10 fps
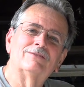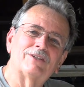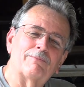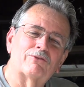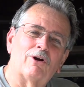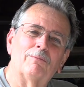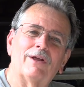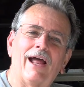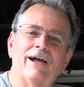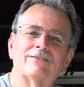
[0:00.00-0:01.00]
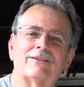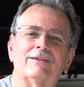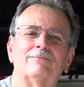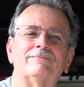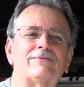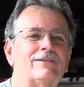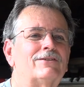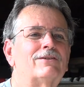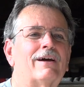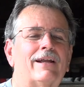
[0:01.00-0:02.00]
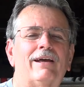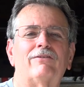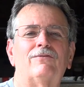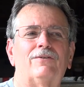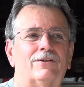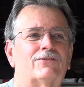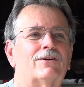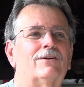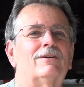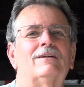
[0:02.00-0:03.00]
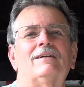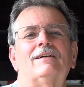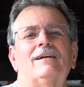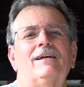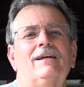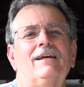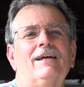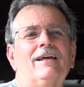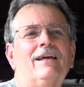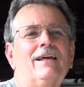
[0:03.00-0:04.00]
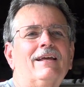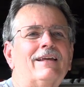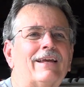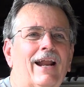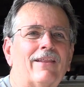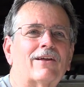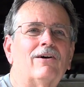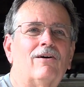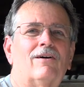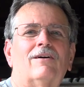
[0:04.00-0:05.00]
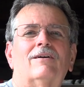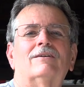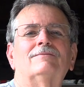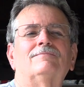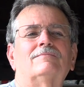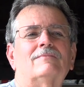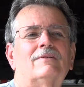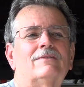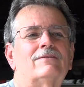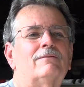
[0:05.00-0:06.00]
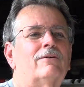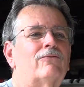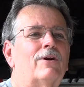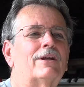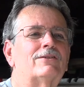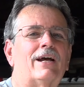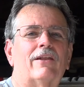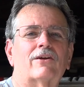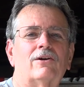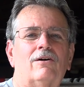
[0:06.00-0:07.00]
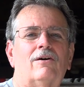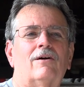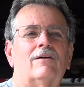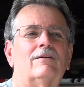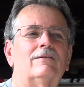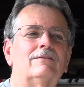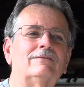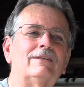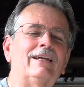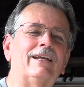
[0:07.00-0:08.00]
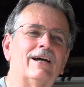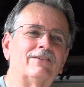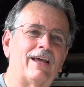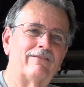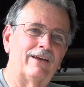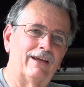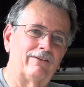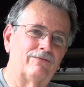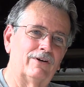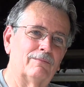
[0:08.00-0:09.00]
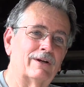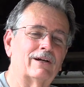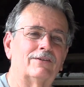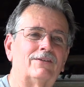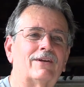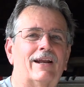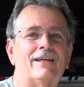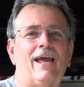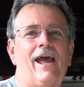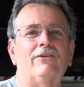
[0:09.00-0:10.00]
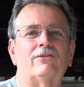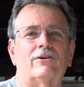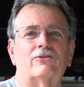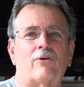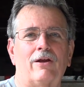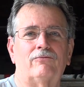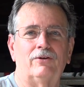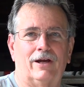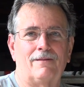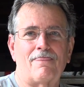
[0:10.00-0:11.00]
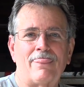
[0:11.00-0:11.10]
state patrolman, asked him, says, "You got a heavy foot, sir. Get out of the car." So my friend gets out of the car. He does have a heavy foot because he's got a cast on his right foot.